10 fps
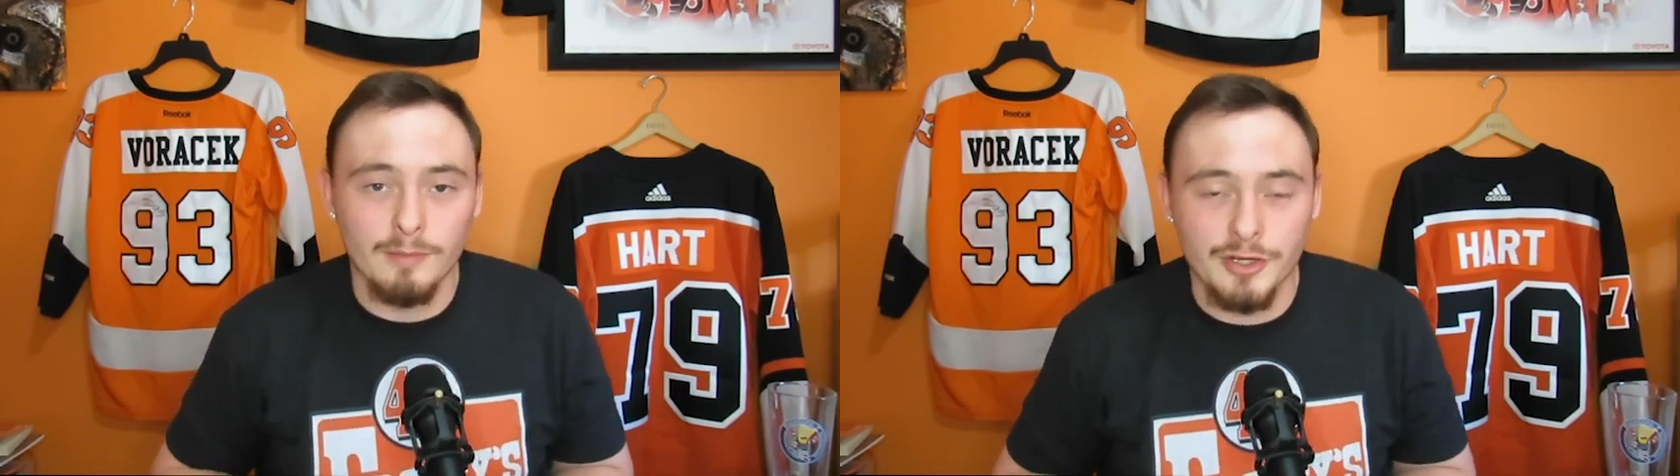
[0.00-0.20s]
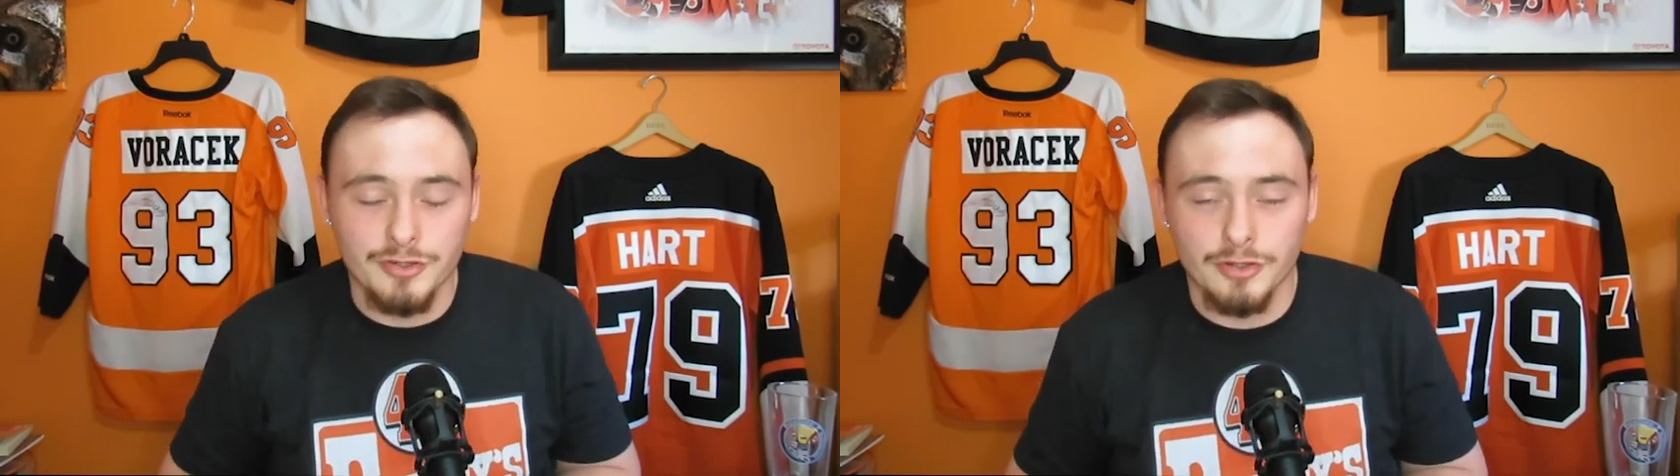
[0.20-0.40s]

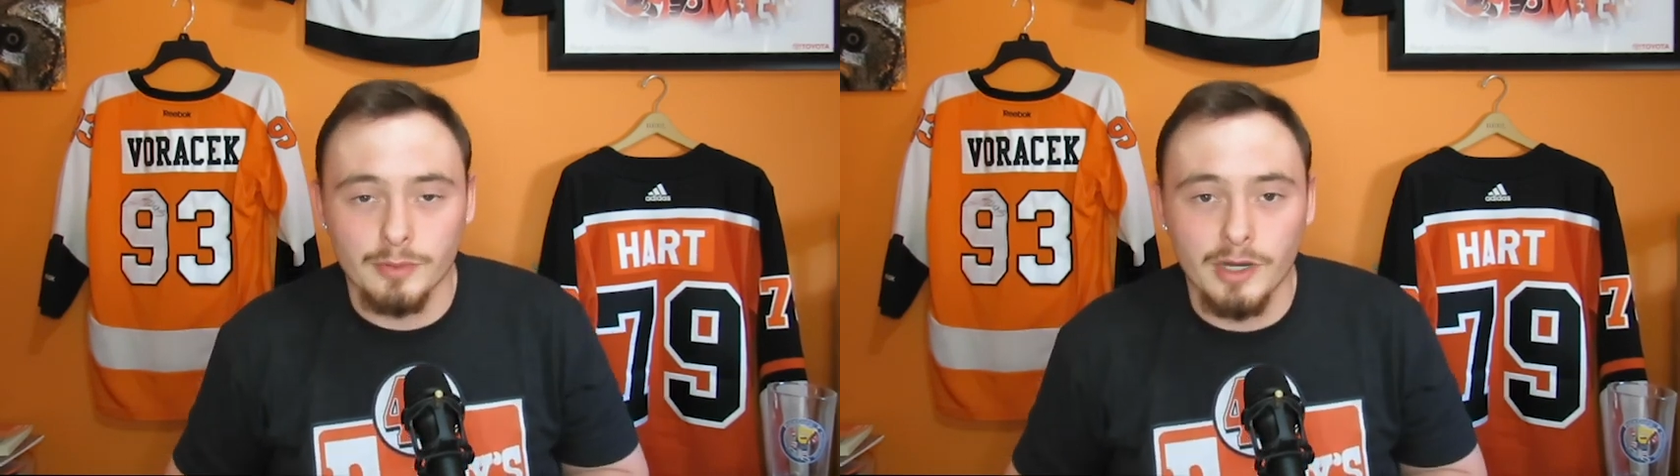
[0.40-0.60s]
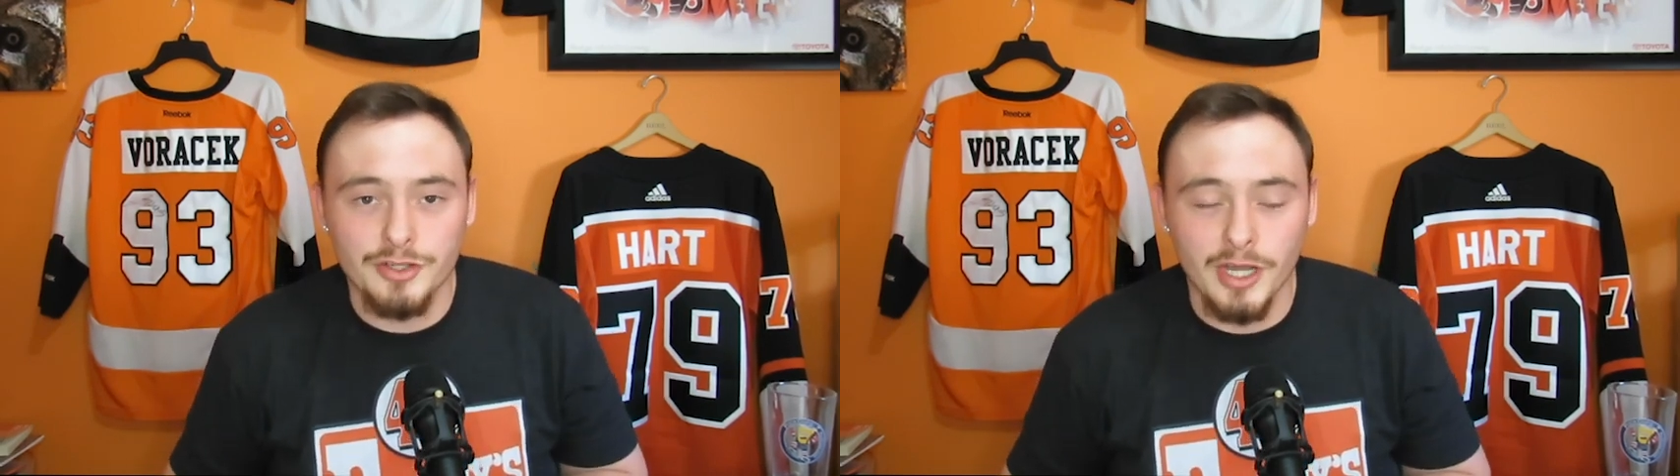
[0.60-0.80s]
make
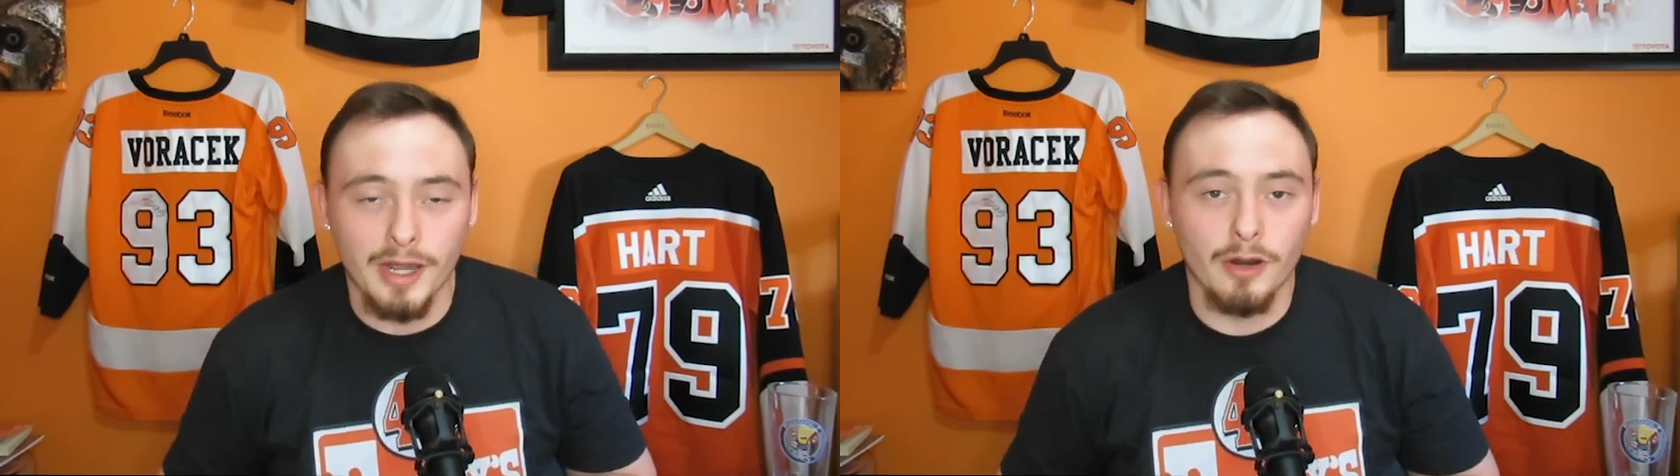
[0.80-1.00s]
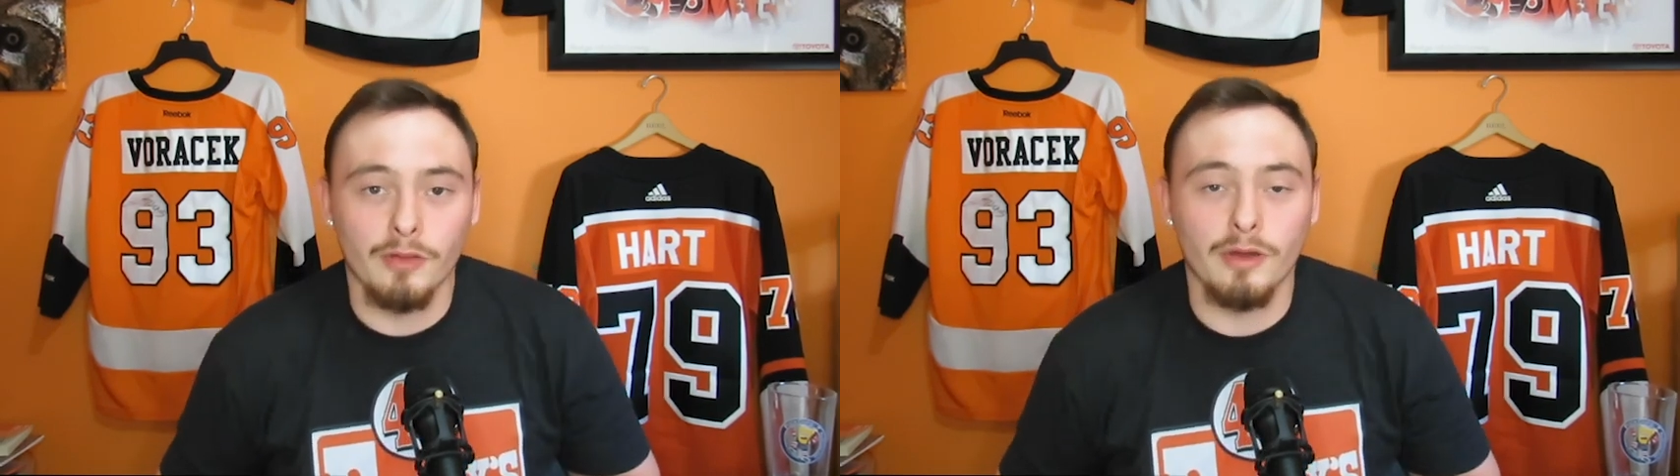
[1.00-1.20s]
sure to uh,
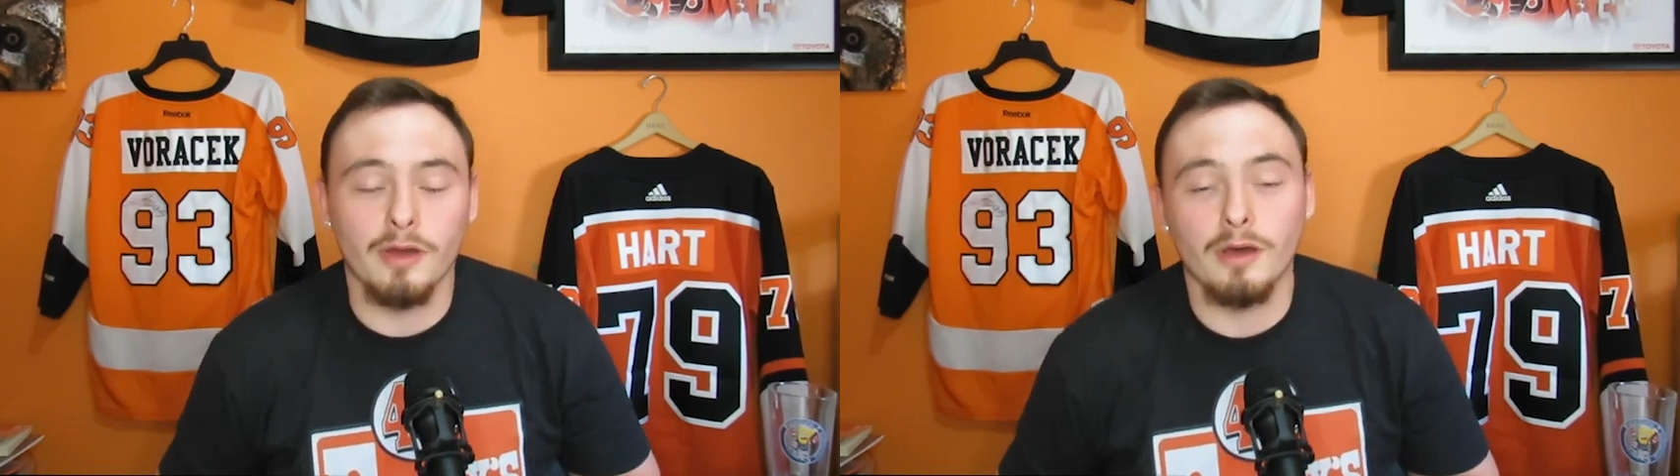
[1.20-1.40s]
check out all the,